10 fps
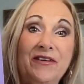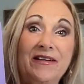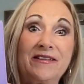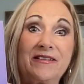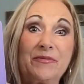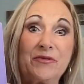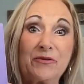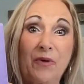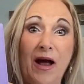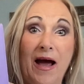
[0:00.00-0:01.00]
can
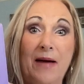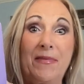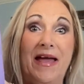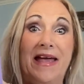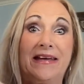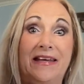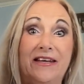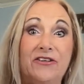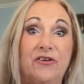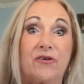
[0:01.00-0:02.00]
subscribe and
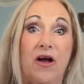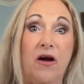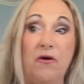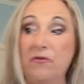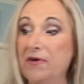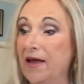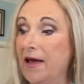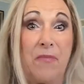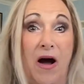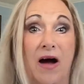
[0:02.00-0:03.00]
get your own
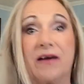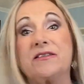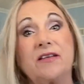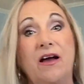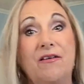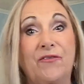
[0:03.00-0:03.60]
box